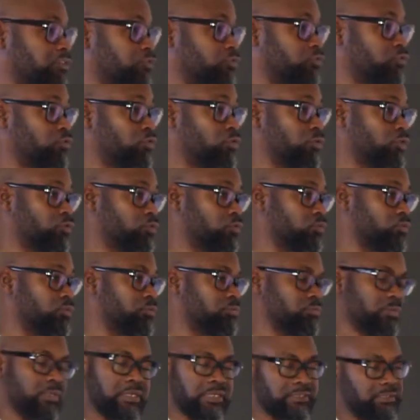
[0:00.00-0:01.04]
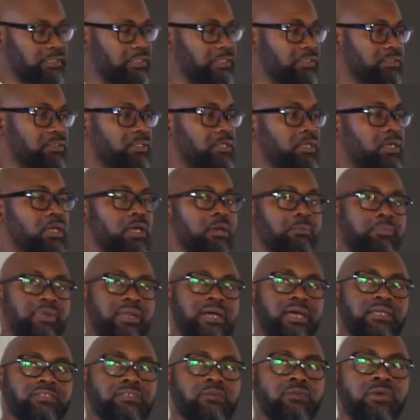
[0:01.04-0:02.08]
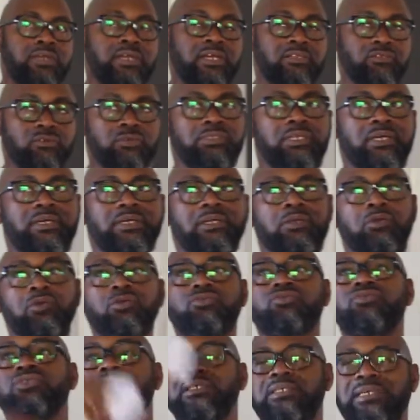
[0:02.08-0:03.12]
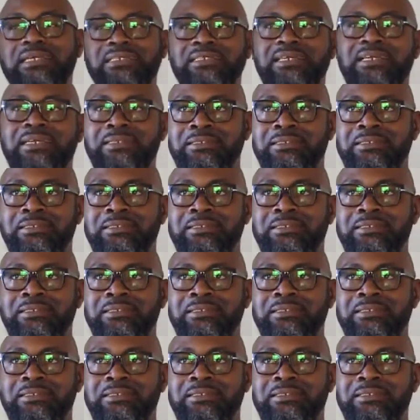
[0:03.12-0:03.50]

you to do, not so. Excellent. But I asked someone else to take a note to the gate, and